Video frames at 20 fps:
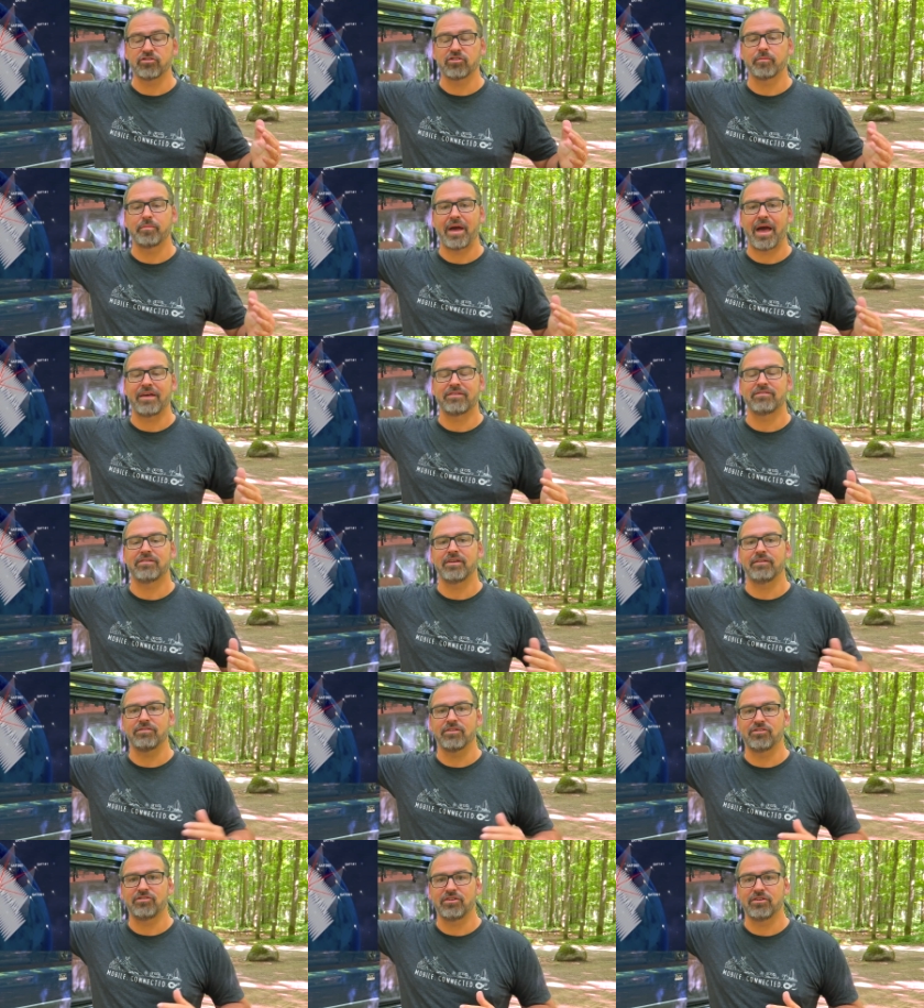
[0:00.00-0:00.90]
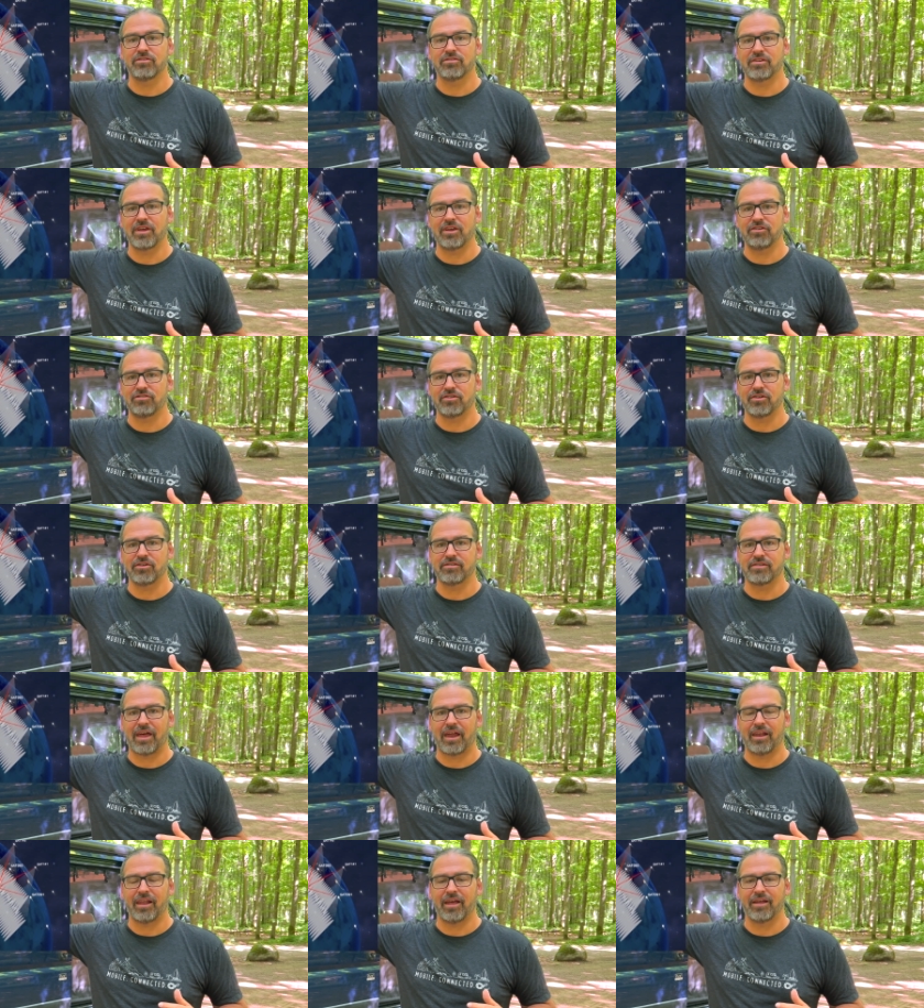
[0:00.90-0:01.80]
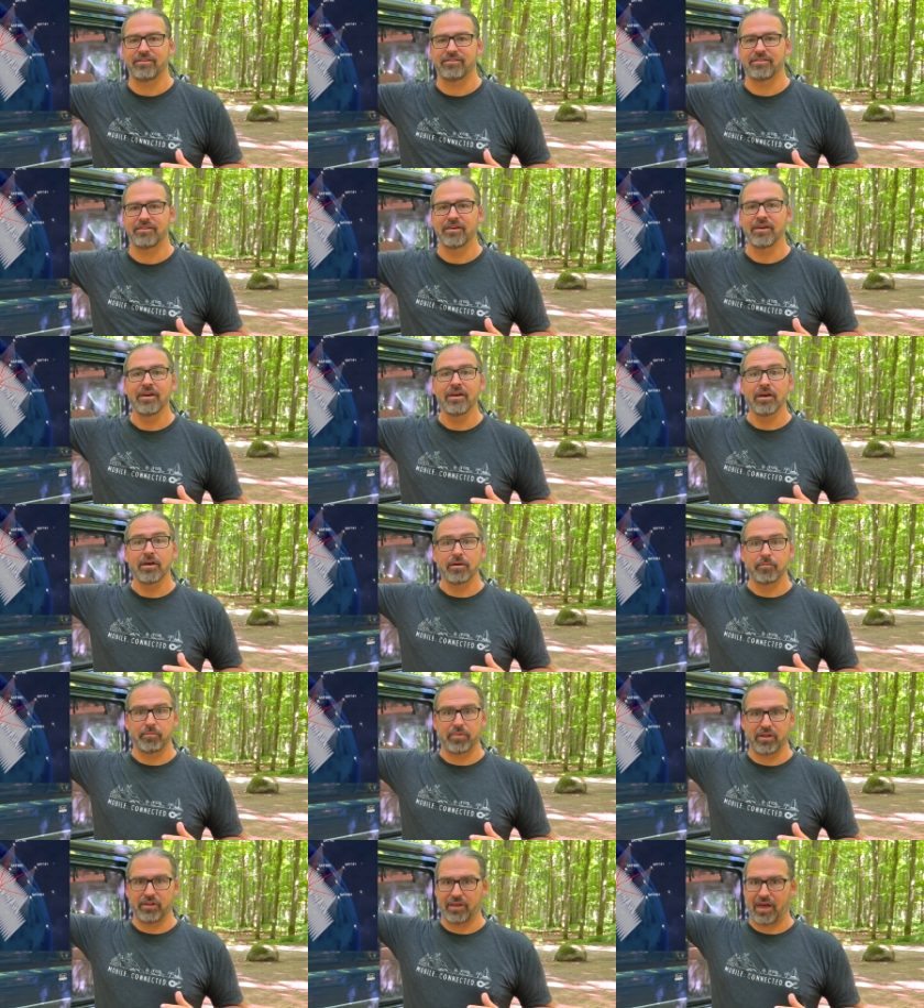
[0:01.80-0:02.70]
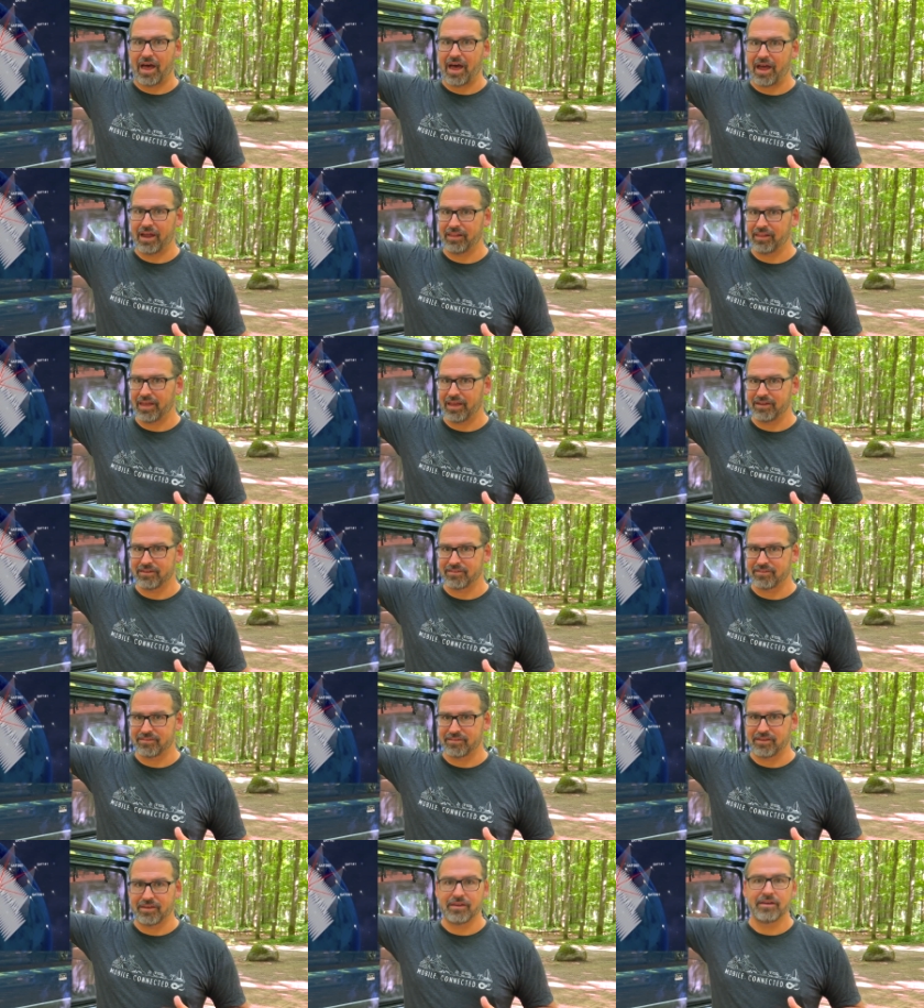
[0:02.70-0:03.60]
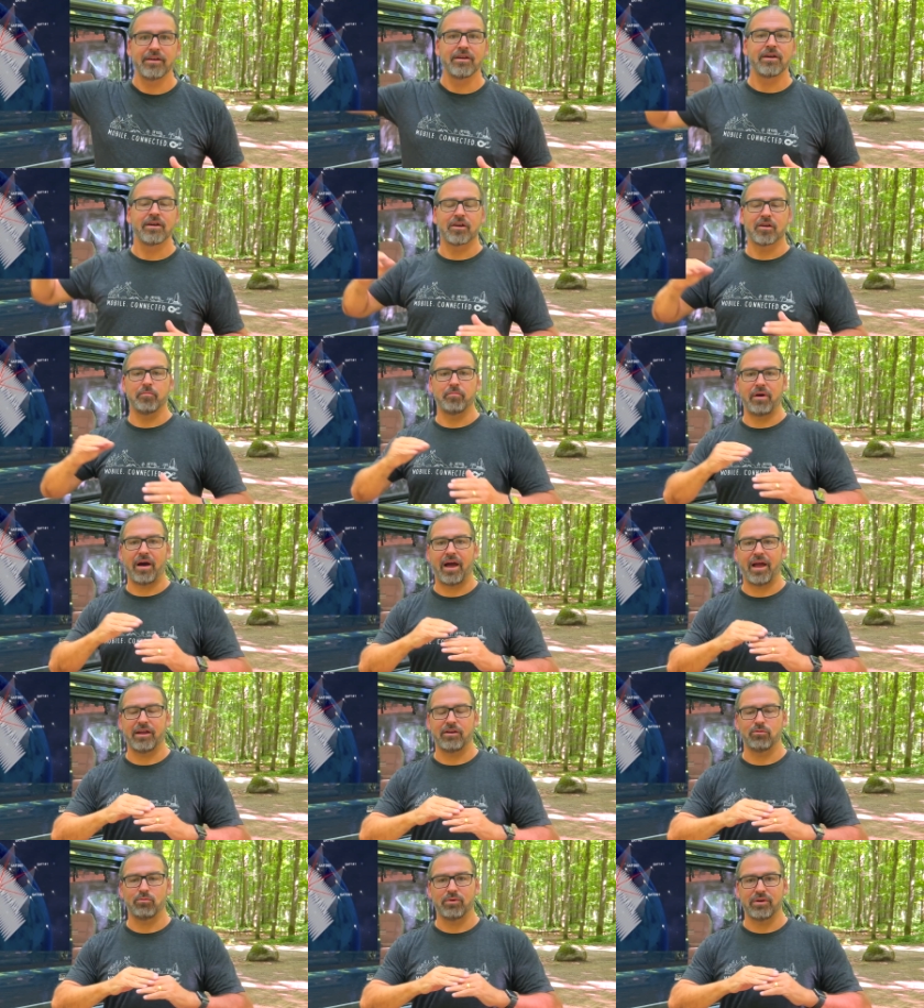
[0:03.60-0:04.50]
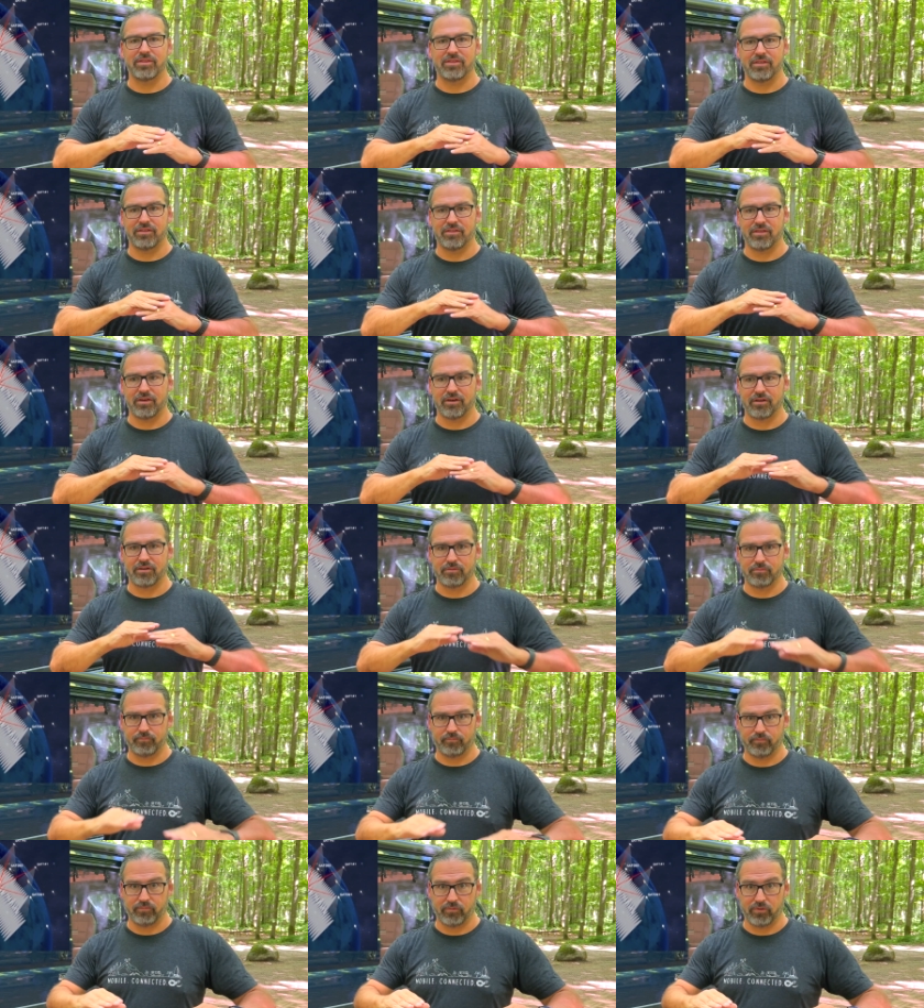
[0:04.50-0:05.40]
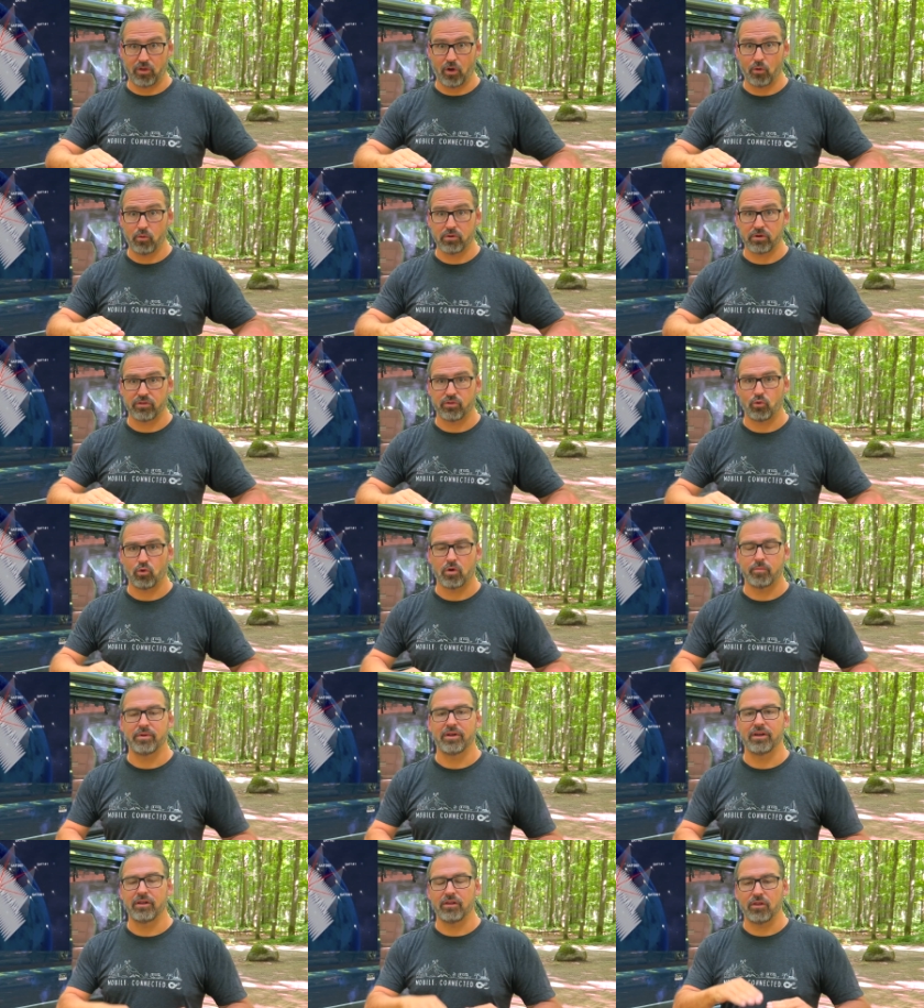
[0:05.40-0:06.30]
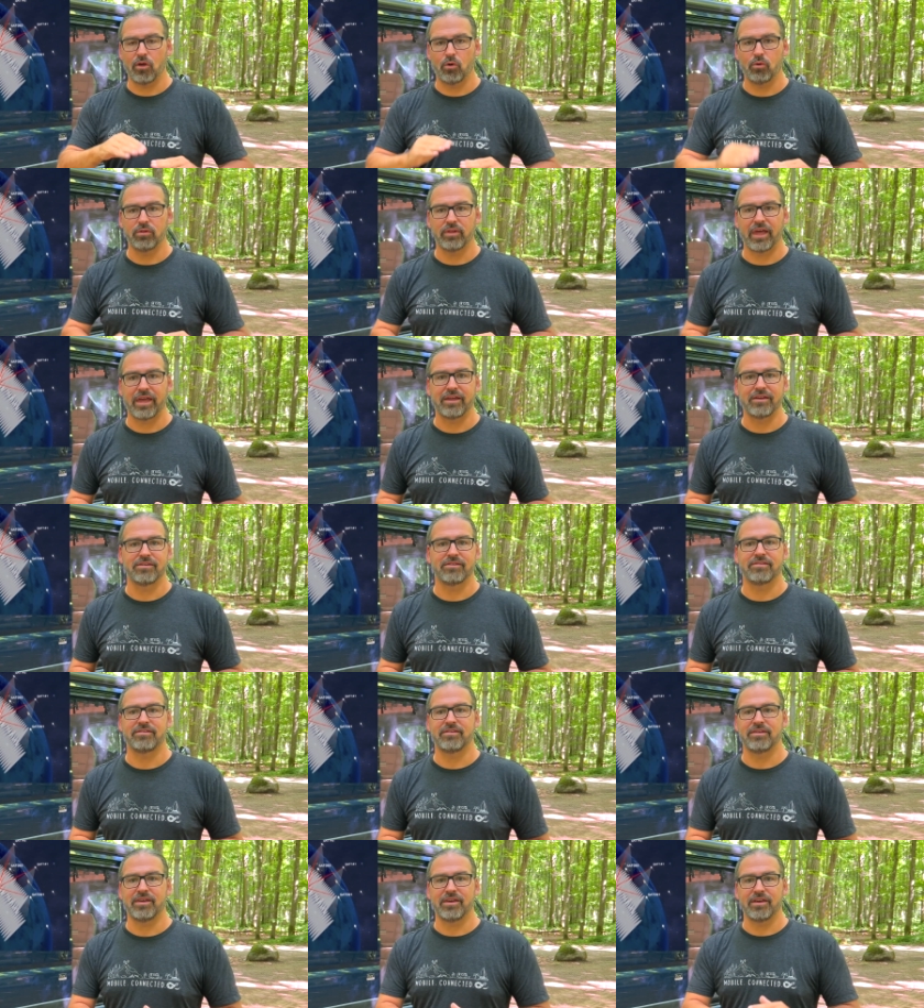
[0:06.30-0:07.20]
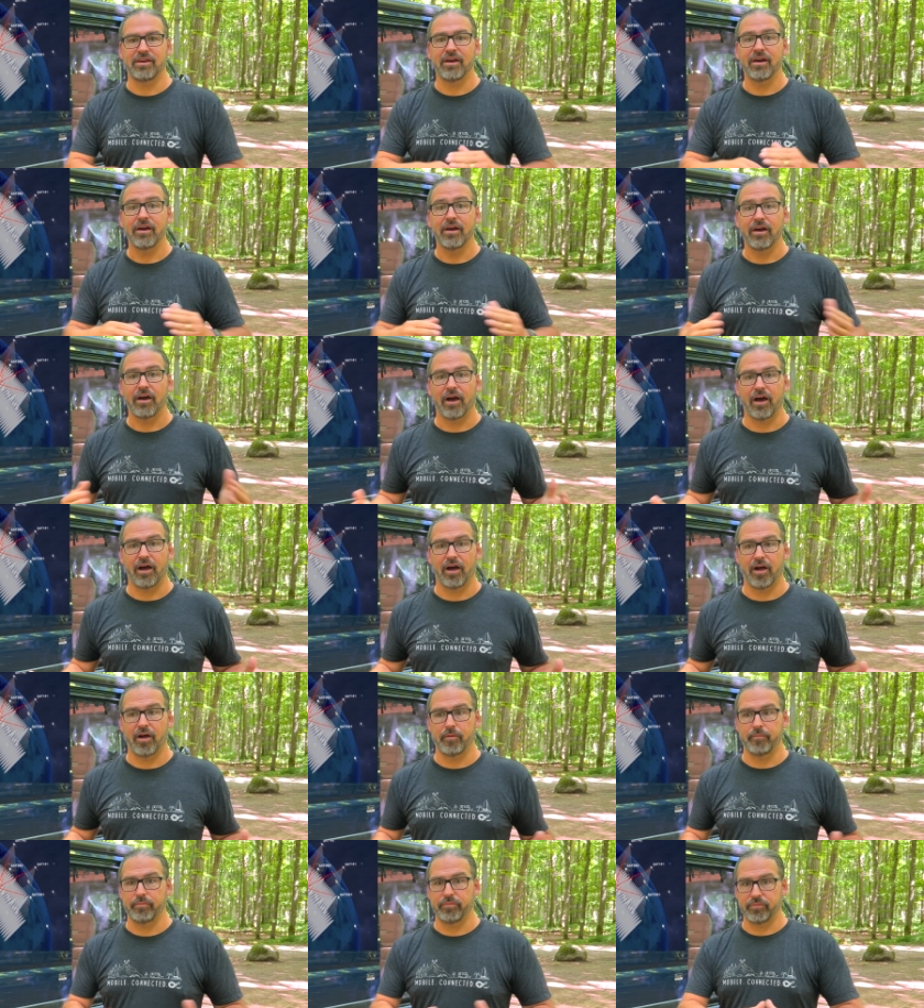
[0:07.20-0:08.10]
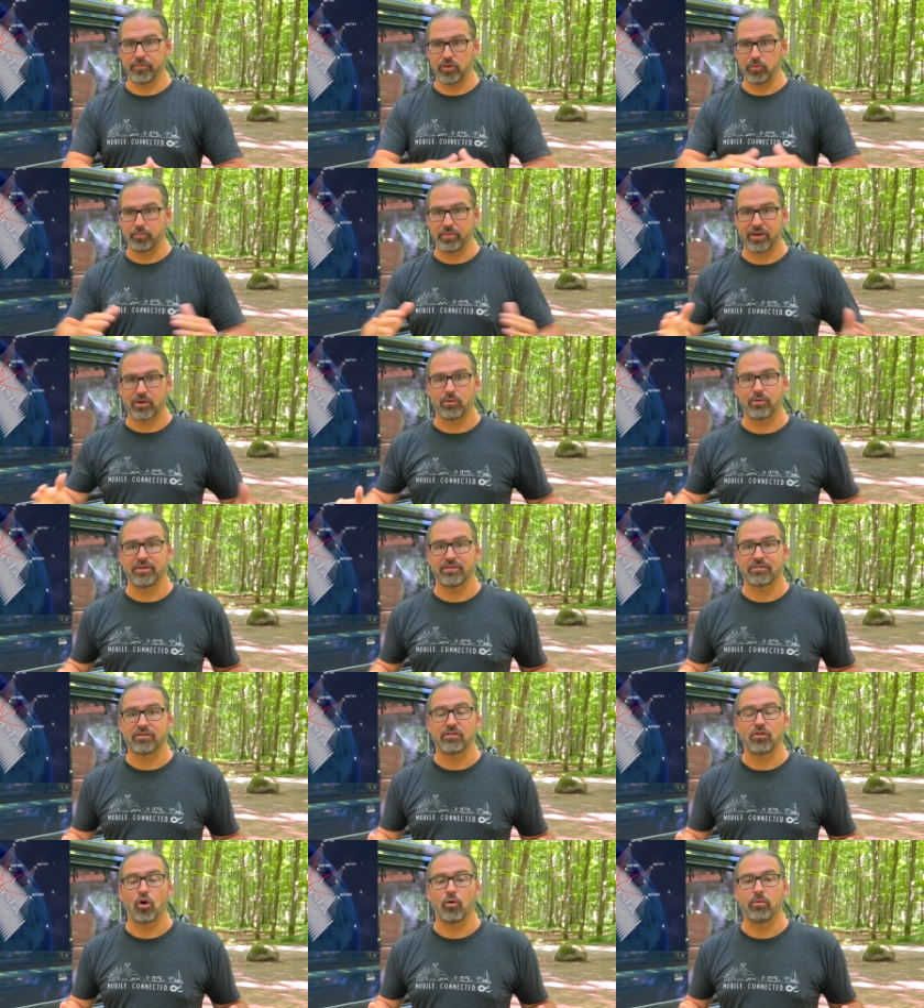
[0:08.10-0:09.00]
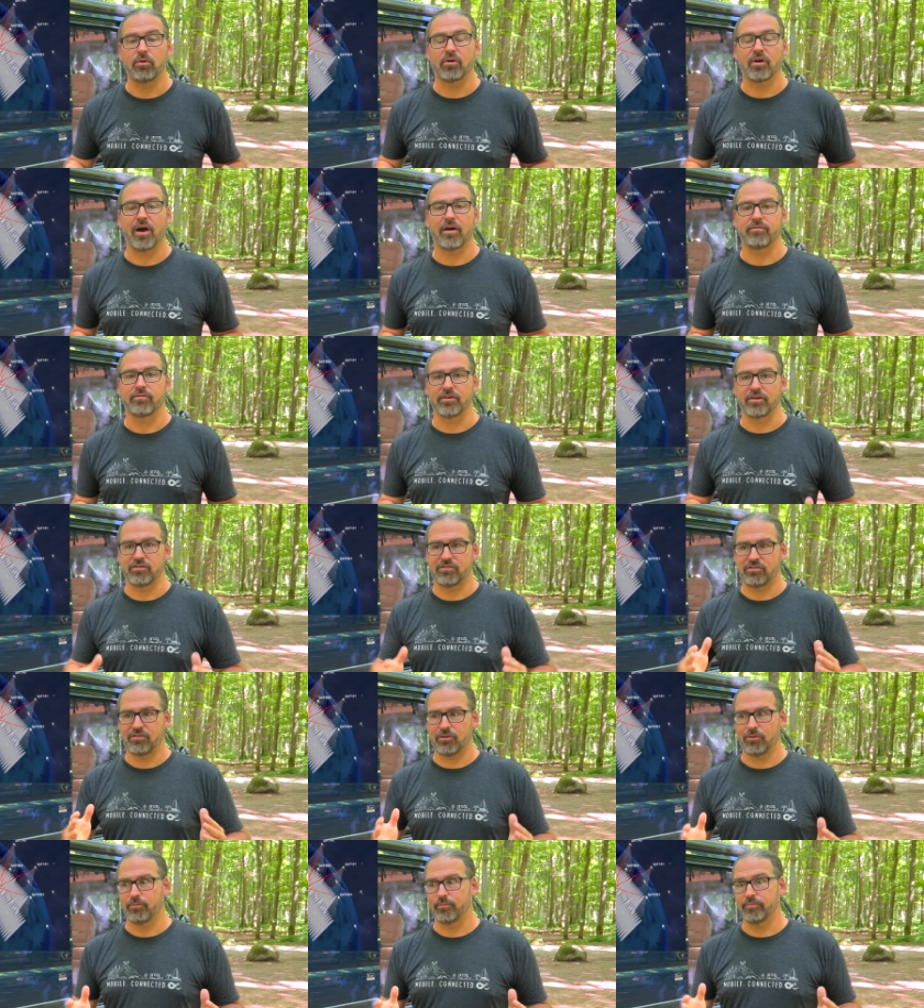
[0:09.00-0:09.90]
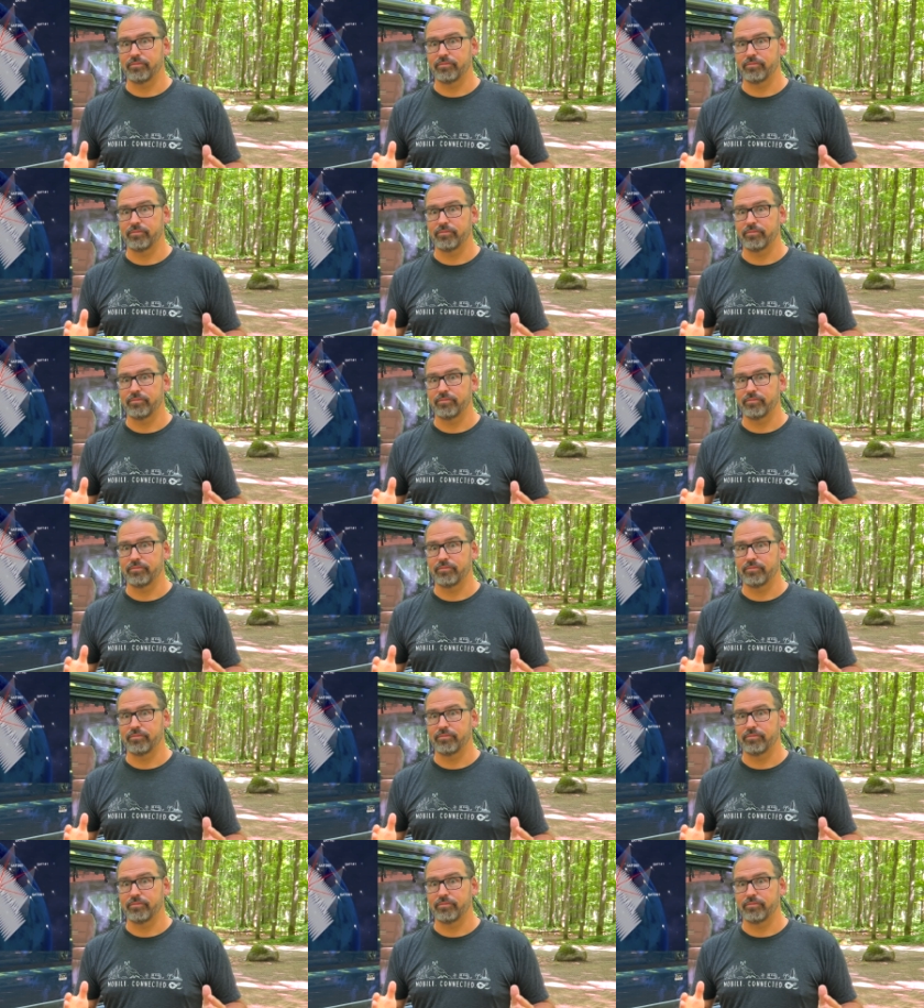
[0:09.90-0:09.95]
capacity of the geostationary satellites, but high latency combined with the low Earth orbit, low latency, um, ubiquitous global coverage. So,